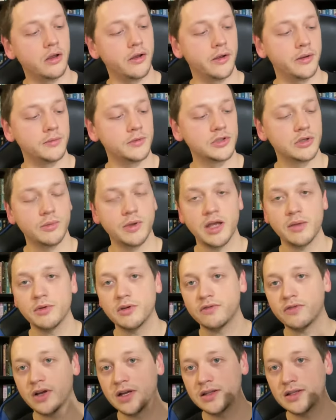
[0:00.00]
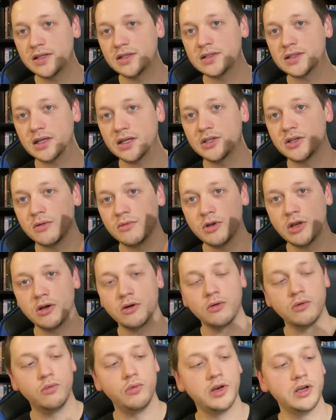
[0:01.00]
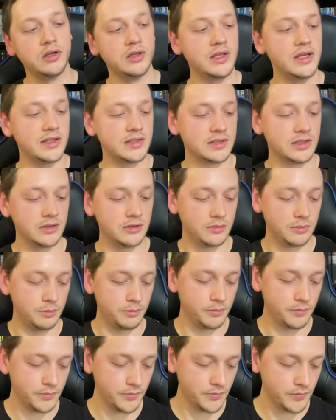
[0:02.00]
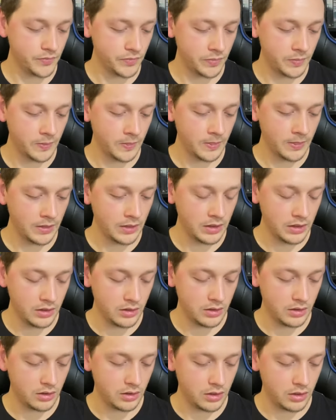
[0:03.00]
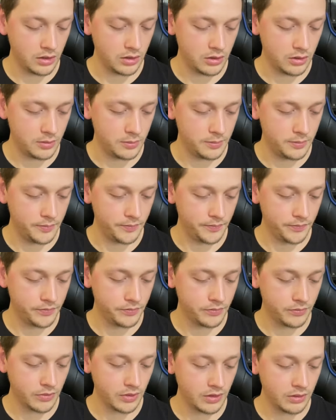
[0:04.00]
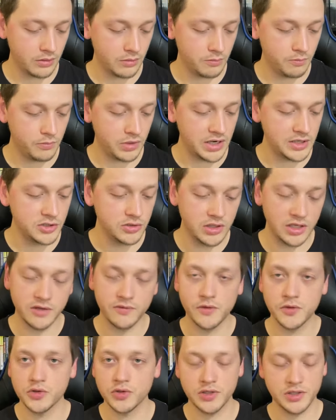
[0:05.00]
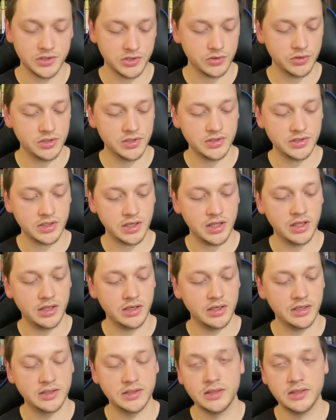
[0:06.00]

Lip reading: So I'm happy to find these. I don't know when I'll get to them. But I do like future histories, and